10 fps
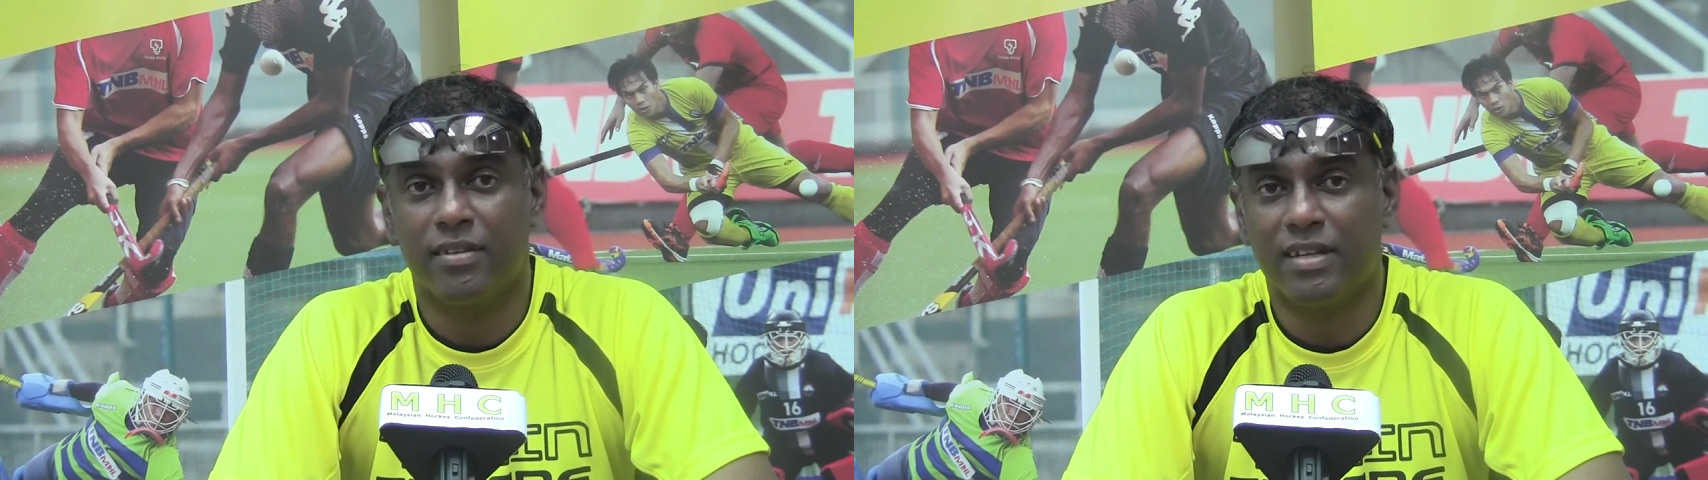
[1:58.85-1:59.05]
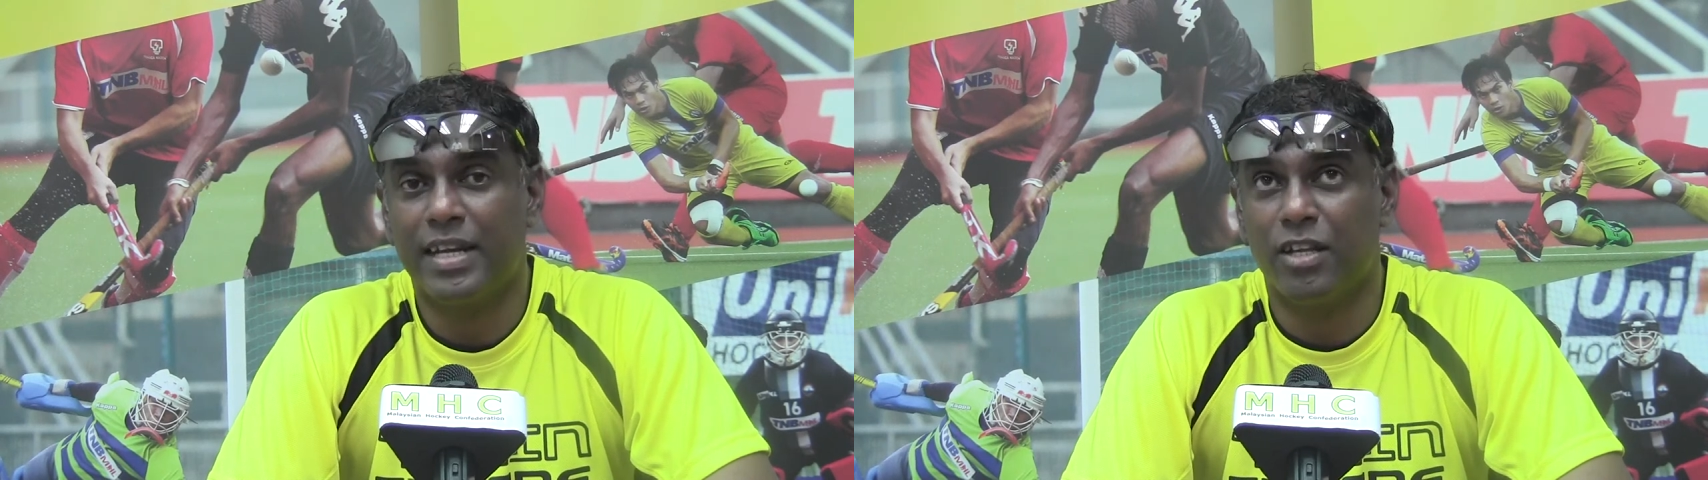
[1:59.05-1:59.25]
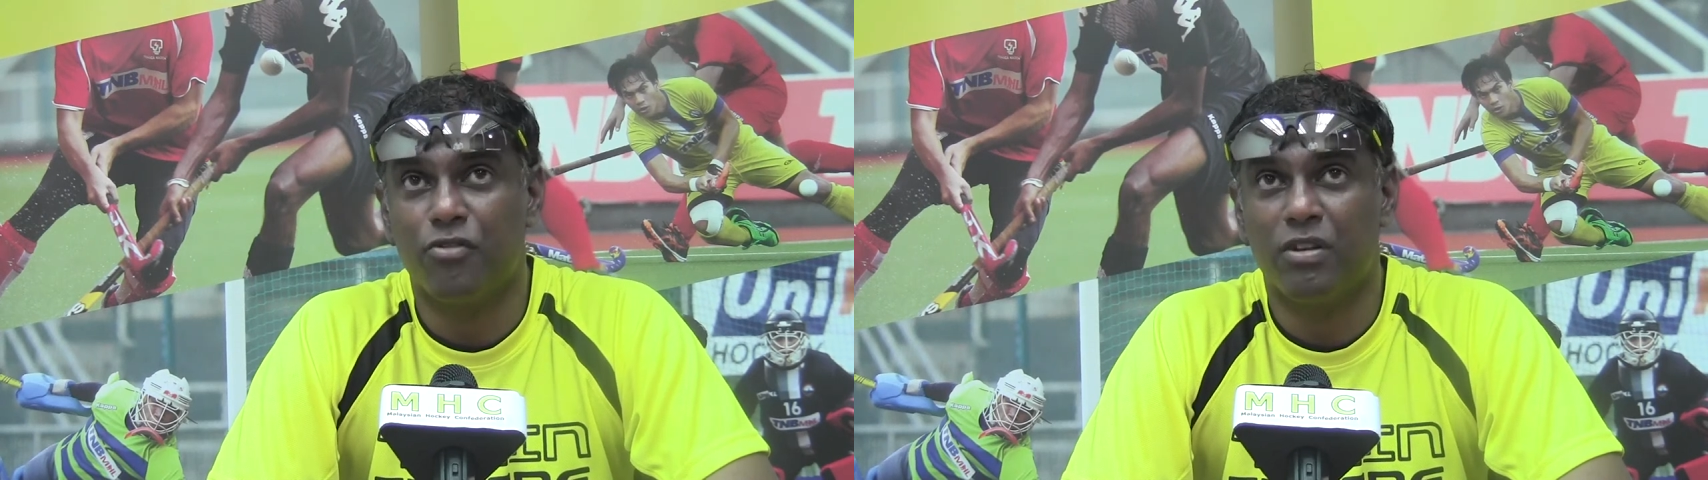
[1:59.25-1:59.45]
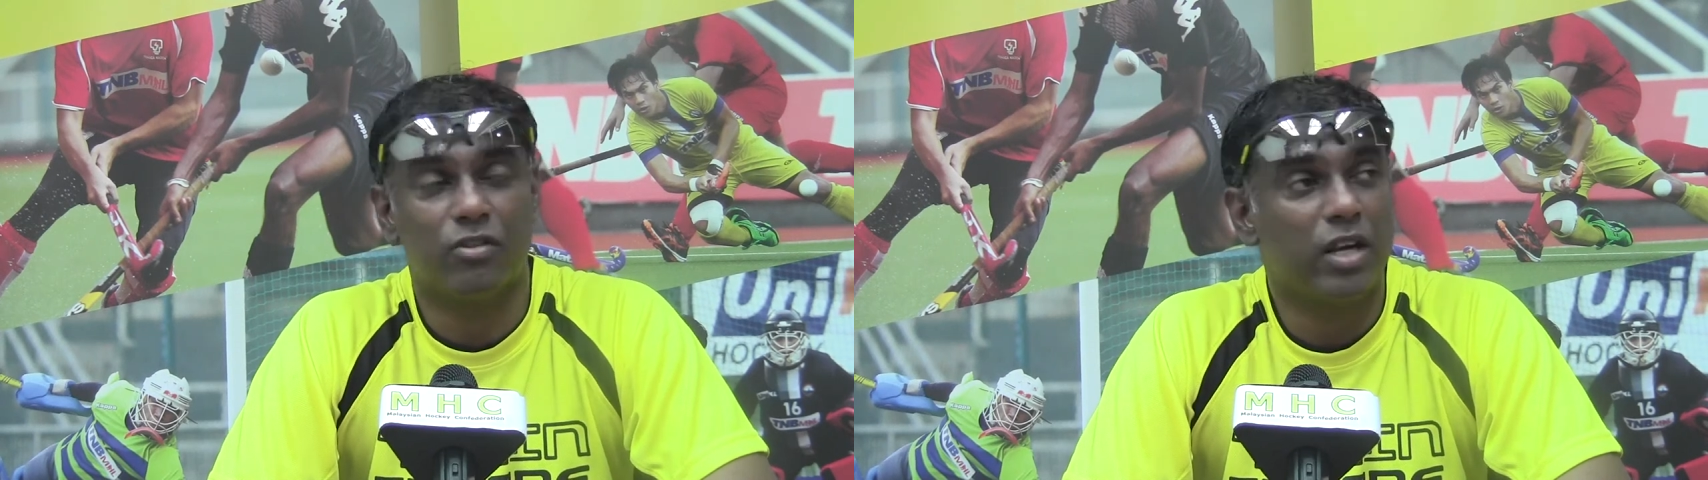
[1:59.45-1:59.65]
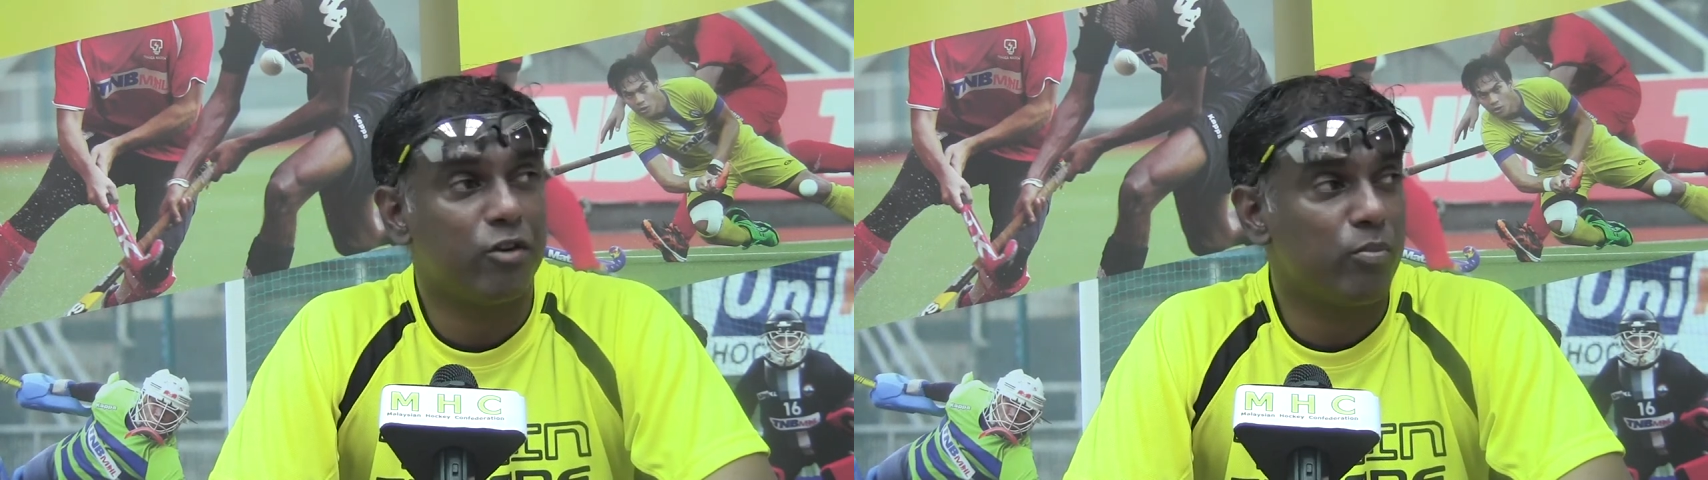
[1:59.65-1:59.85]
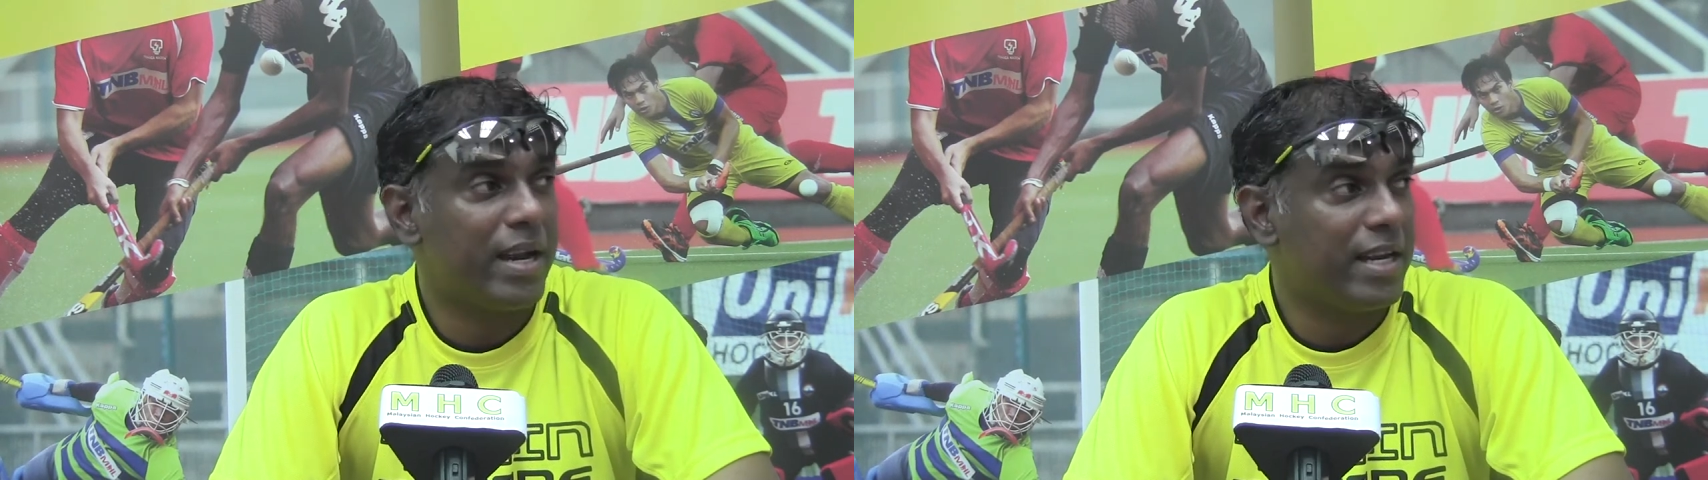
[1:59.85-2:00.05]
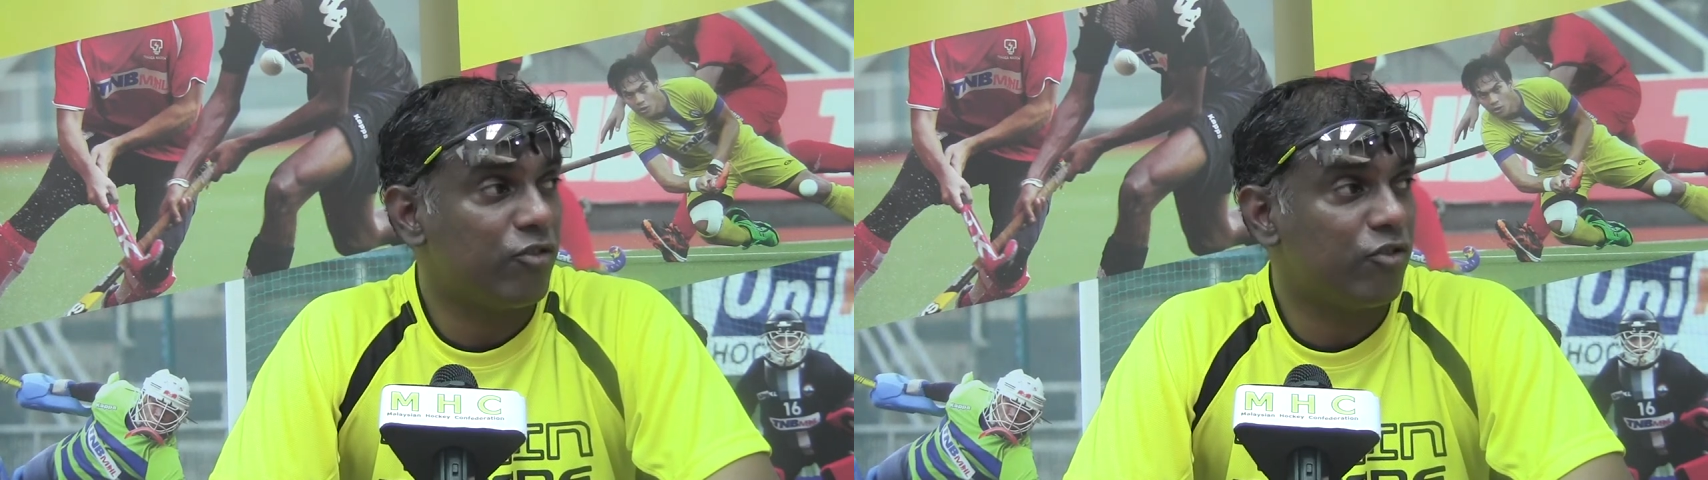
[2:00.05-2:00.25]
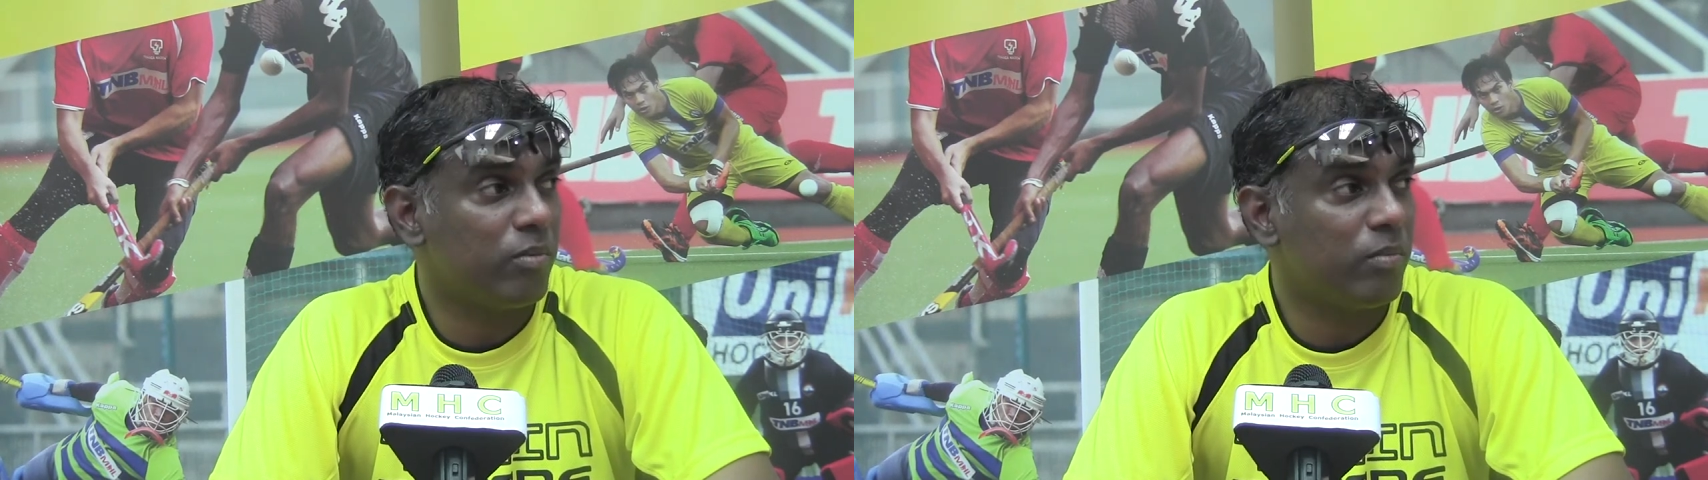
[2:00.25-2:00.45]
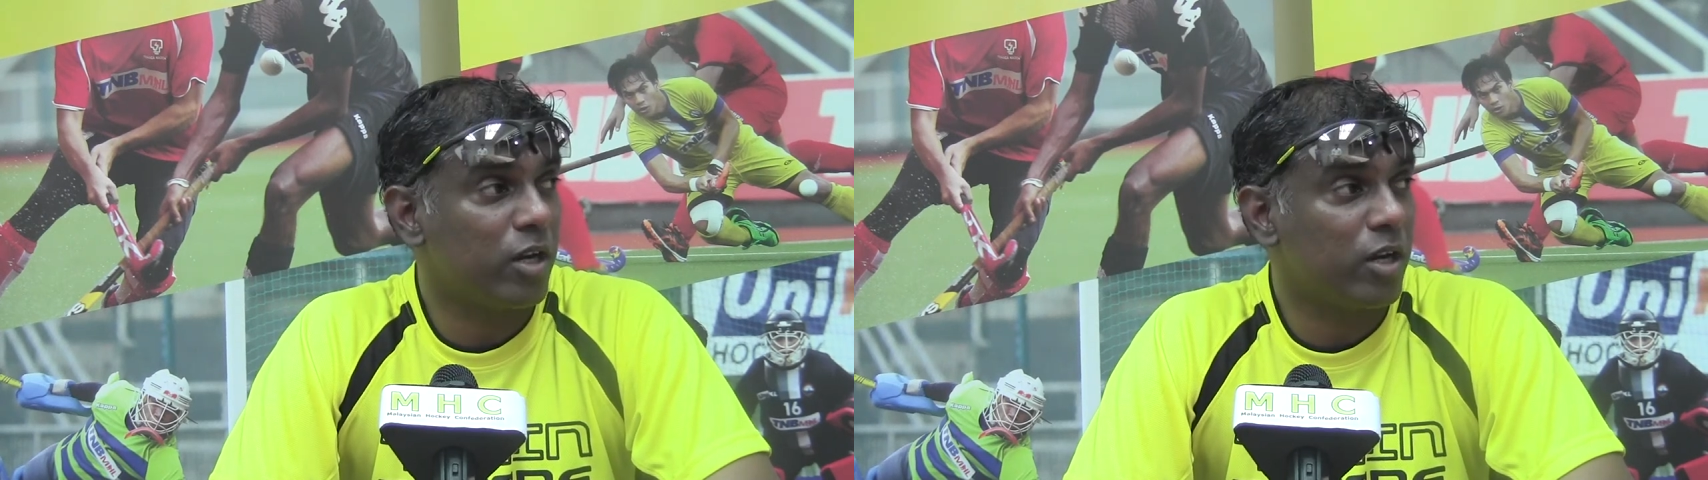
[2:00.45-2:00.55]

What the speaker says: slight injury, so I had to manage him.